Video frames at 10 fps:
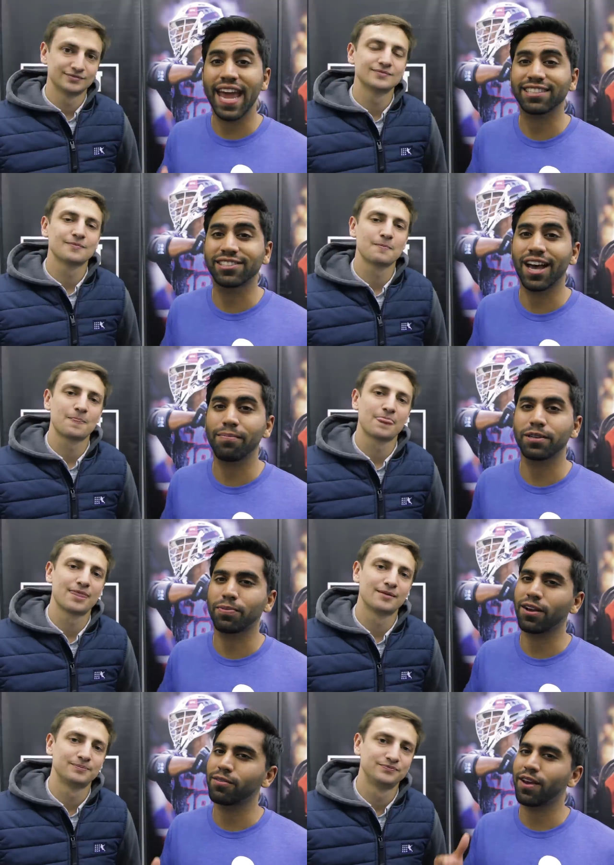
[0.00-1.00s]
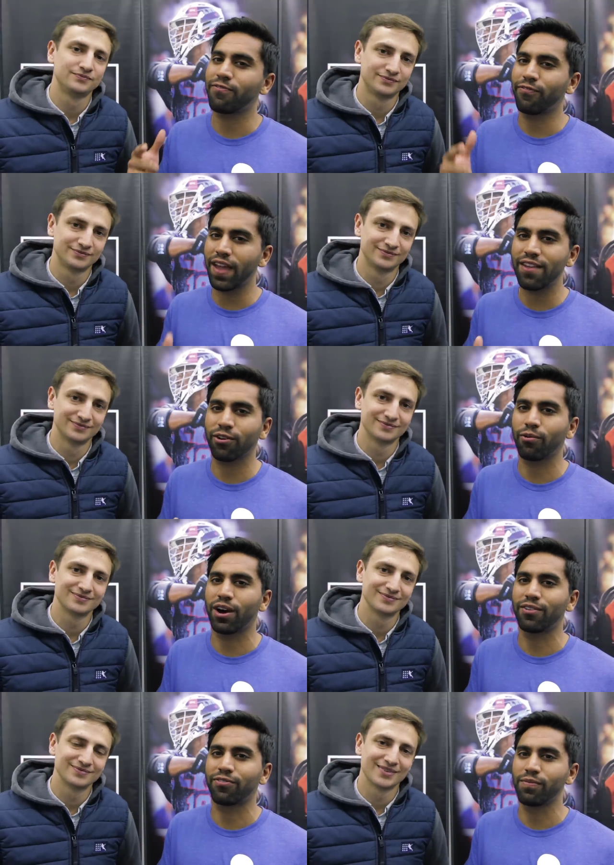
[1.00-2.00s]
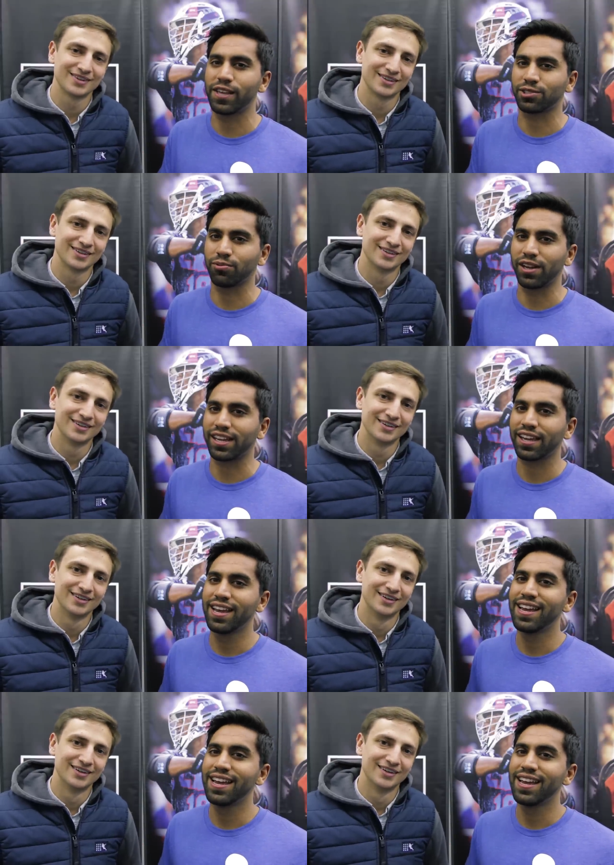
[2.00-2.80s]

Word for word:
Speaker 1: Next up is probably my favorite one from this week.